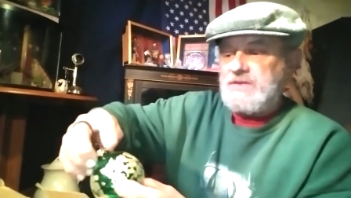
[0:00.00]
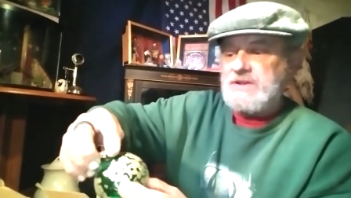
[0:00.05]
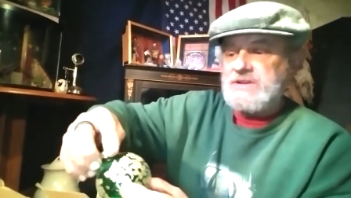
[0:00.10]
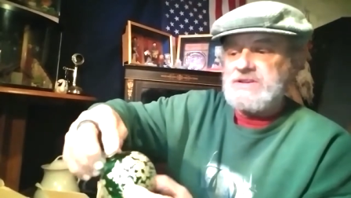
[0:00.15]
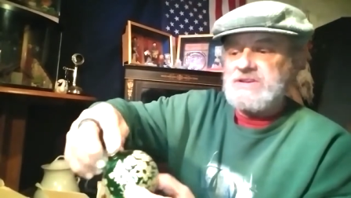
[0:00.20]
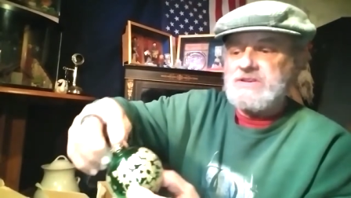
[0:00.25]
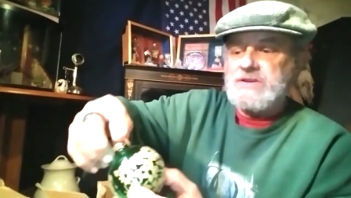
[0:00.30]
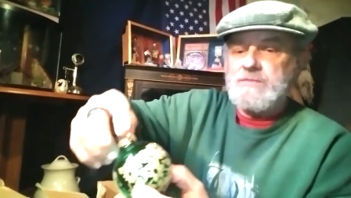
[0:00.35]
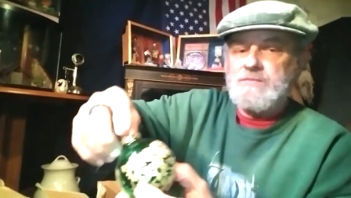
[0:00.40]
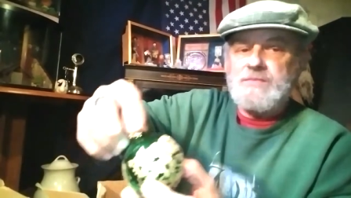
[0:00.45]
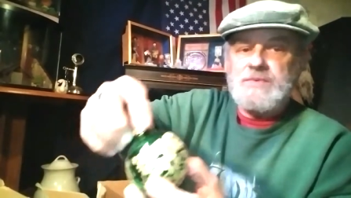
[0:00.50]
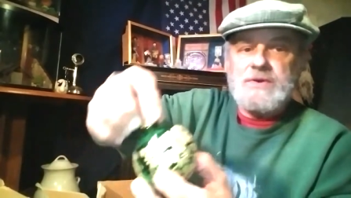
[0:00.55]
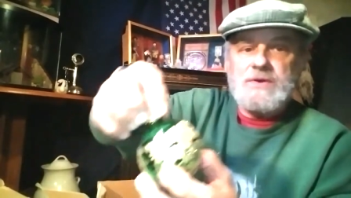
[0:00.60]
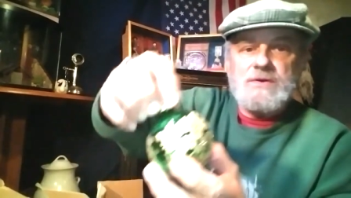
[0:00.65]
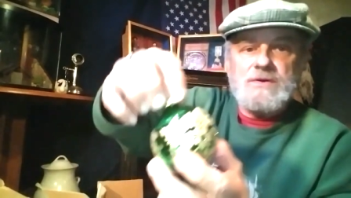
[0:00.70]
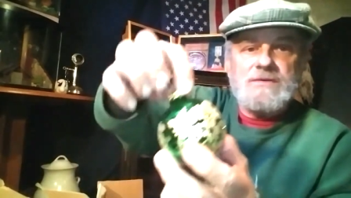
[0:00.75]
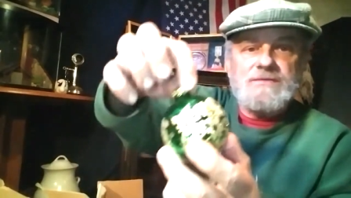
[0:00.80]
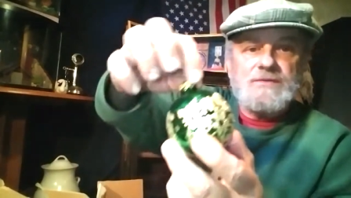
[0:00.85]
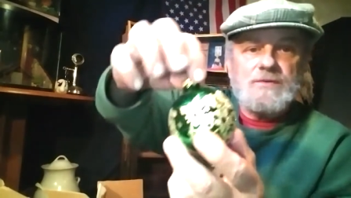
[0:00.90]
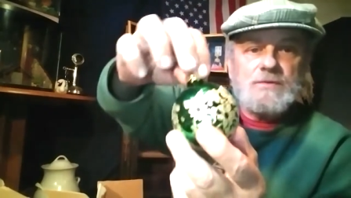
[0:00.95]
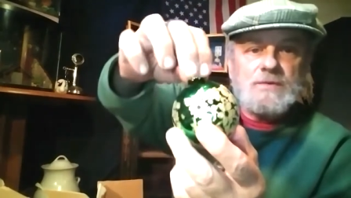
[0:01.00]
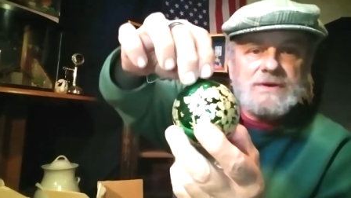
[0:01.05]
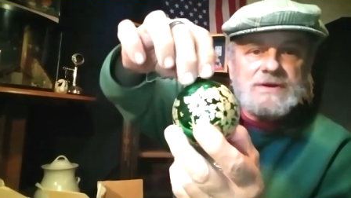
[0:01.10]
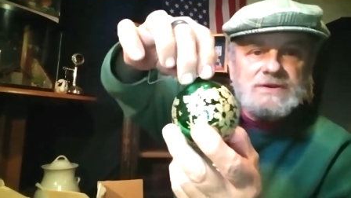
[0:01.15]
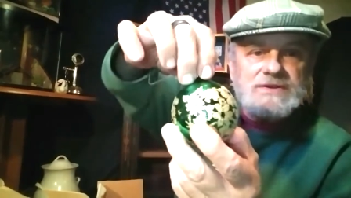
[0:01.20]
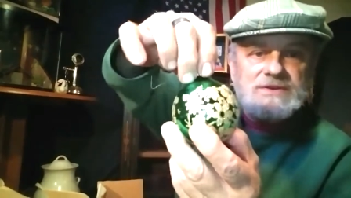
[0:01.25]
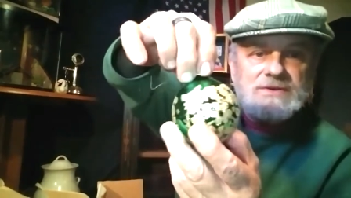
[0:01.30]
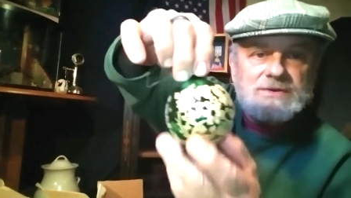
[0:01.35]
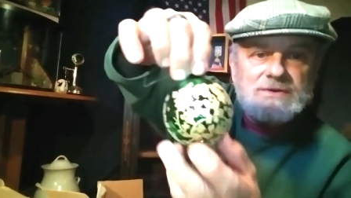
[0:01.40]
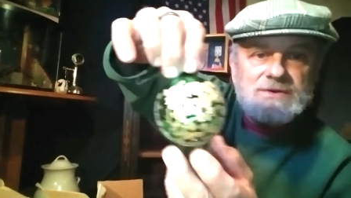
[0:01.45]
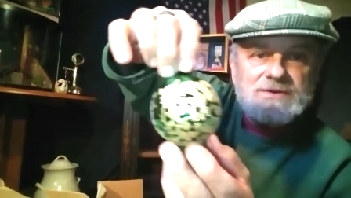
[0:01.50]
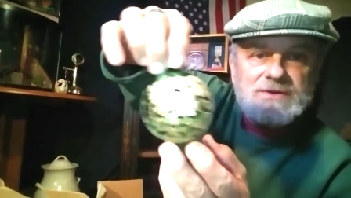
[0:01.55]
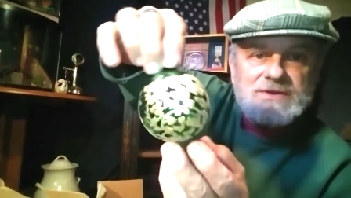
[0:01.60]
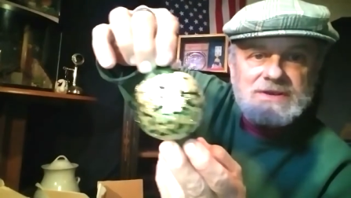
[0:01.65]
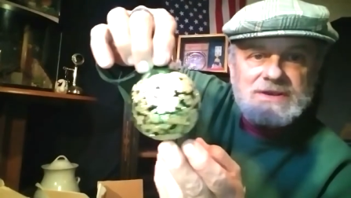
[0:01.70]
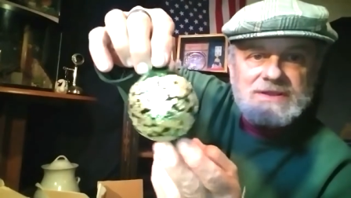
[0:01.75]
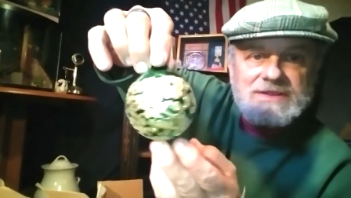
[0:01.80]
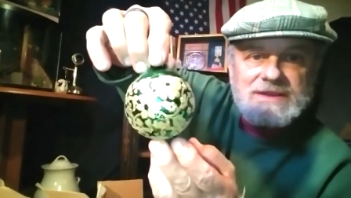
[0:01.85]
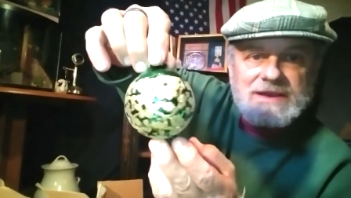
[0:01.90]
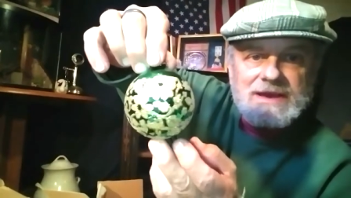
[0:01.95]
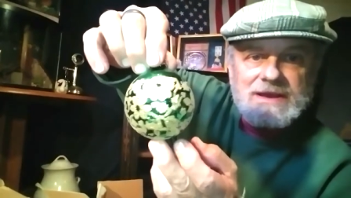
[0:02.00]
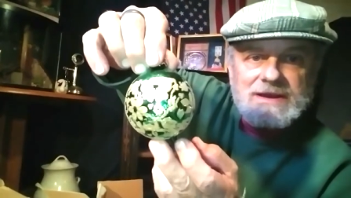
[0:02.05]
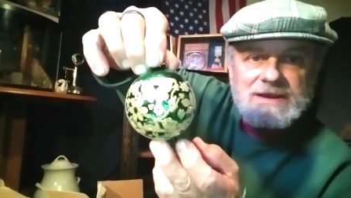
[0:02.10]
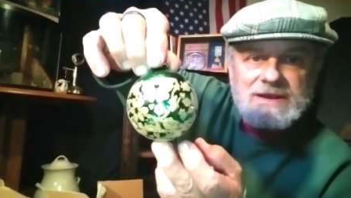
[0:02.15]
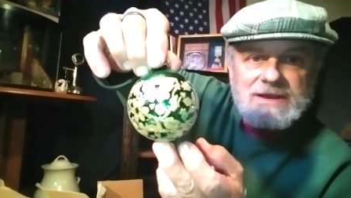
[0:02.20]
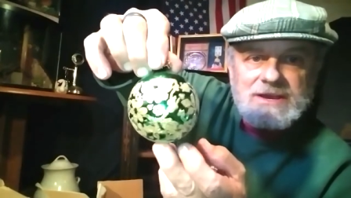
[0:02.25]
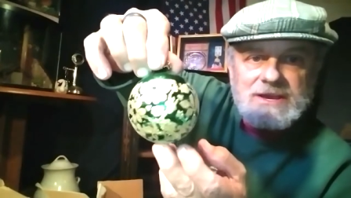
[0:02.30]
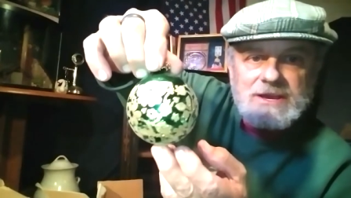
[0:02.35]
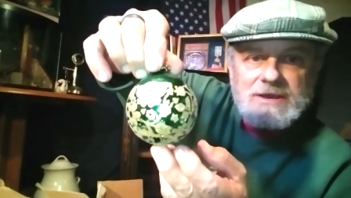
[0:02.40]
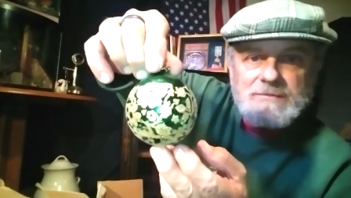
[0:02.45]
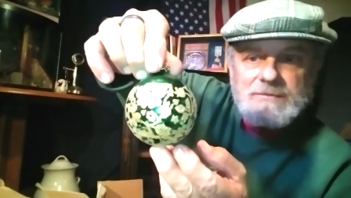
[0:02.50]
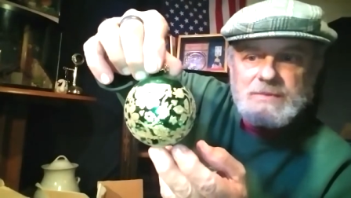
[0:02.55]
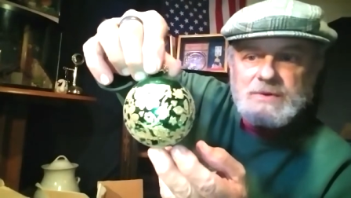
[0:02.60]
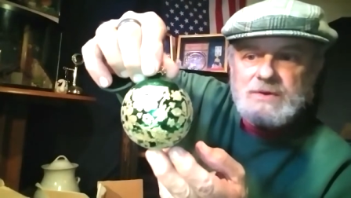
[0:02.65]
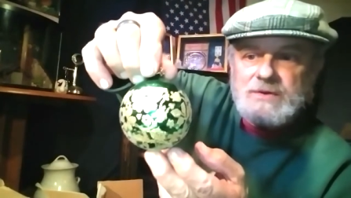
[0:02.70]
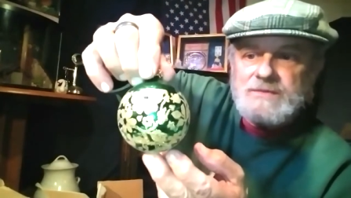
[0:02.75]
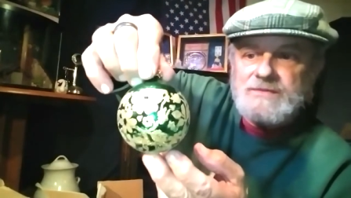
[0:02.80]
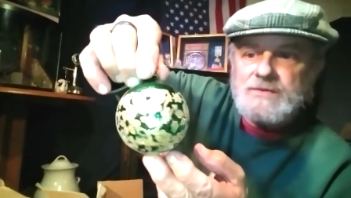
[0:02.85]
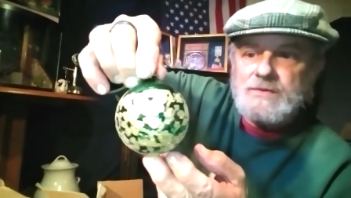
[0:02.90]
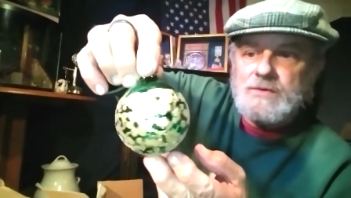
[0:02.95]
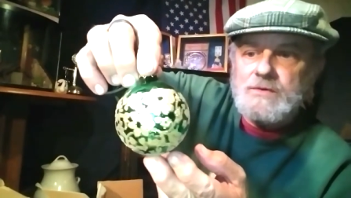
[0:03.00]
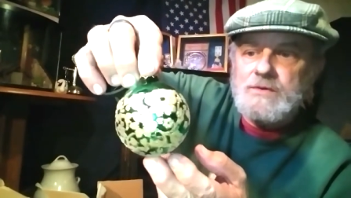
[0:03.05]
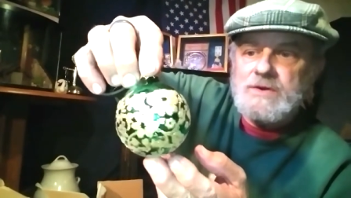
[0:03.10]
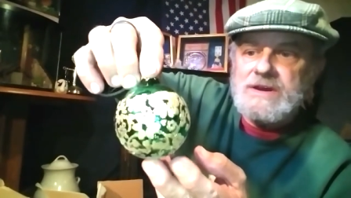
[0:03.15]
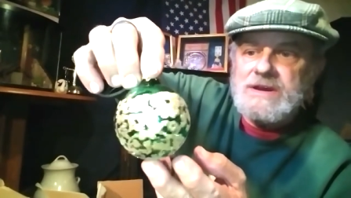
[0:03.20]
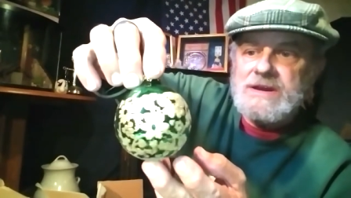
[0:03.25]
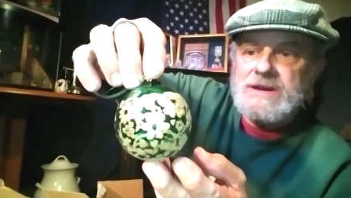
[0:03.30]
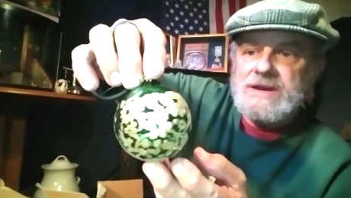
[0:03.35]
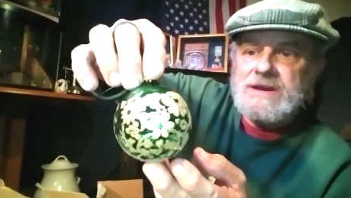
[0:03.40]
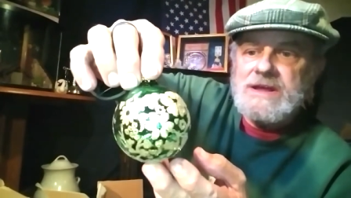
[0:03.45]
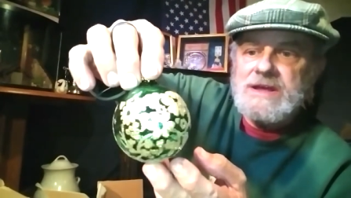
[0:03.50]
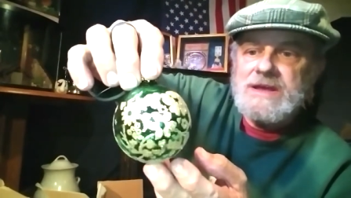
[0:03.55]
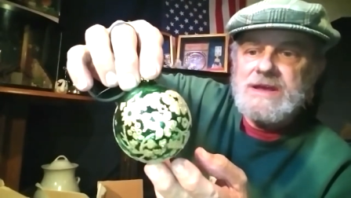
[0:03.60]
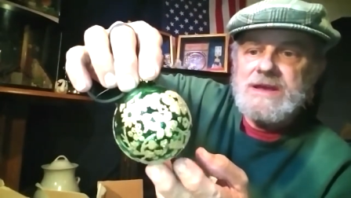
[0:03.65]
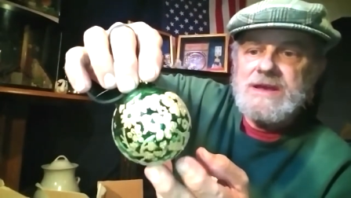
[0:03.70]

This is a beautiful one too. Look at that. Beautiful green